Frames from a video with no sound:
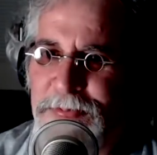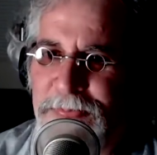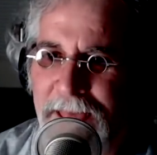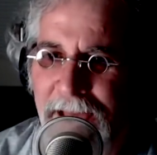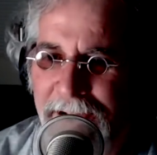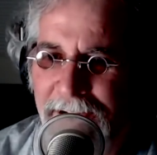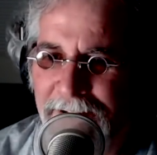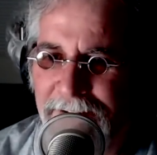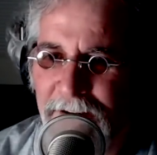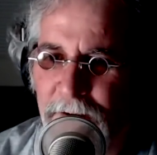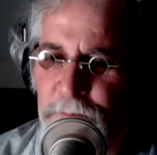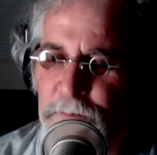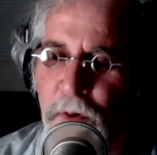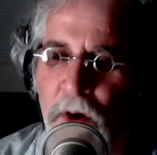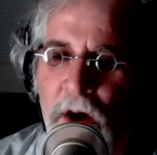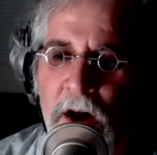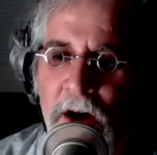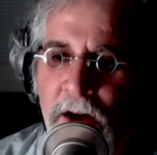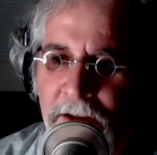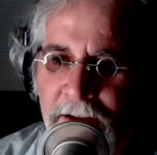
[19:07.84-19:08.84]
I got not
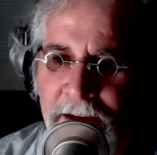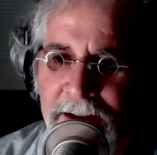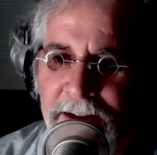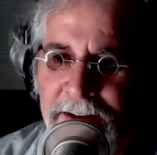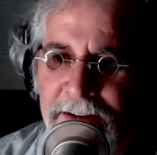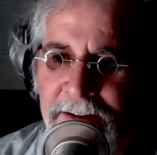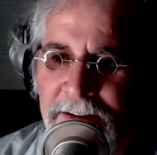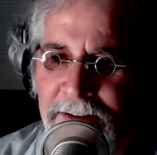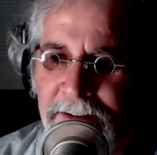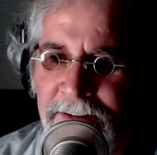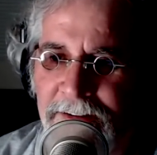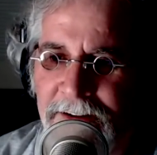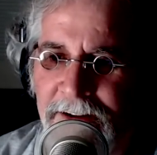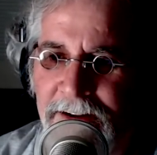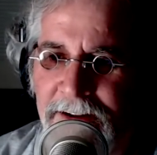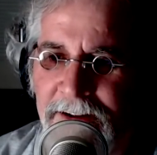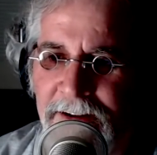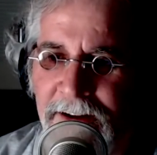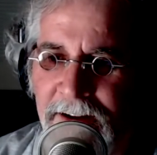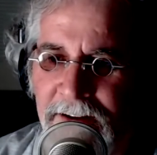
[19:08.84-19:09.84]
Paul. Any uh,
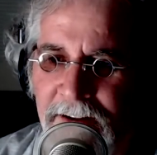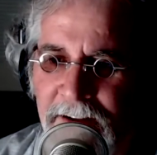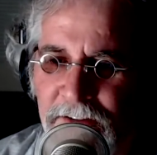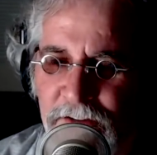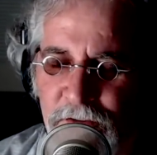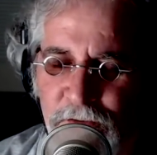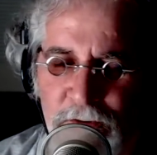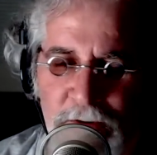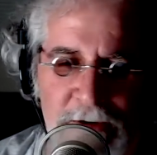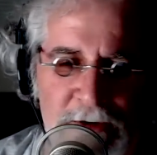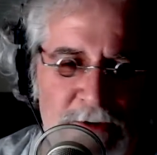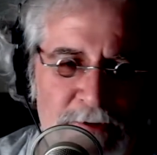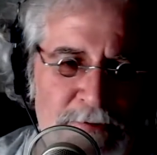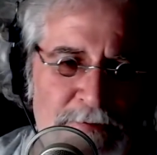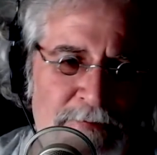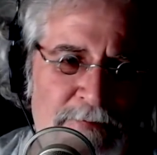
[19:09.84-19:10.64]
any highlights for you?